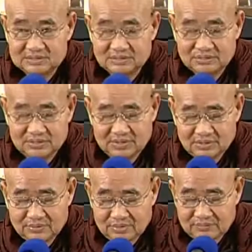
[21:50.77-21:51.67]

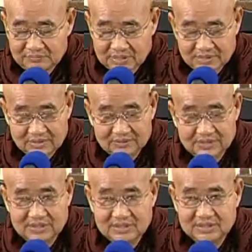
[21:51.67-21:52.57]
Within 1 mile
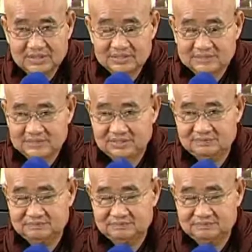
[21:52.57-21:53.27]
only he can see.